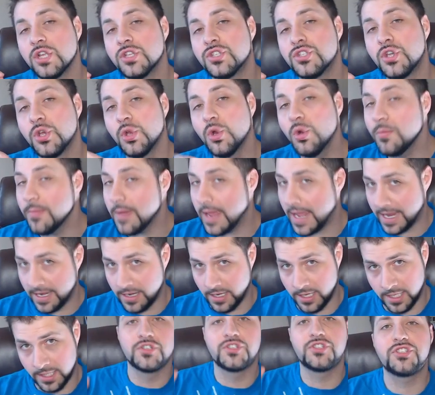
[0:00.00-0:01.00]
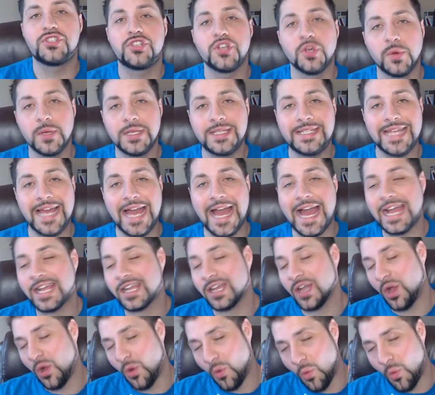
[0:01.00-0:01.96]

2 mana, 2 attack,